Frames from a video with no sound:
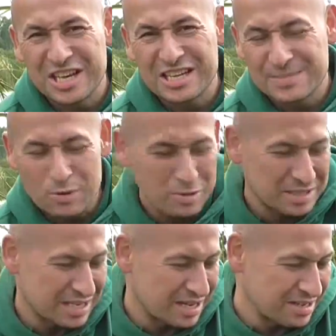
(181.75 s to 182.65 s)
are going to spawn
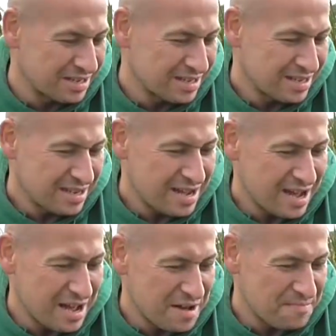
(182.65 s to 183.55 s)
soon,
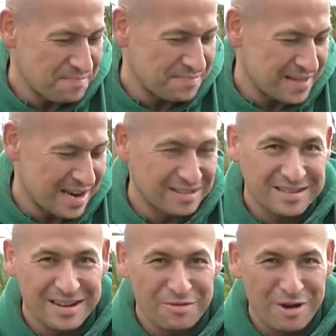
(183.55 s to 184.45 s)
and I'll
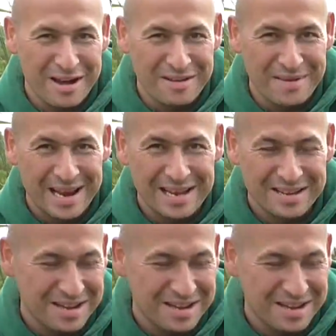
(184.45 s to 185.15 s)
tell you why in a minute.